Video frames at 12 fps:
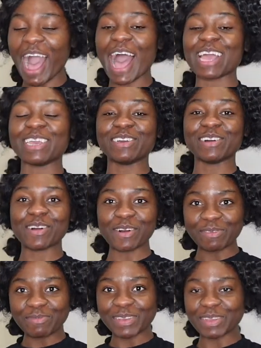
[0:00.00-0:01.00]
I
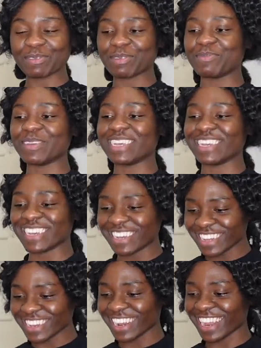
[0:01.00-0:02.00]
hope it will be good.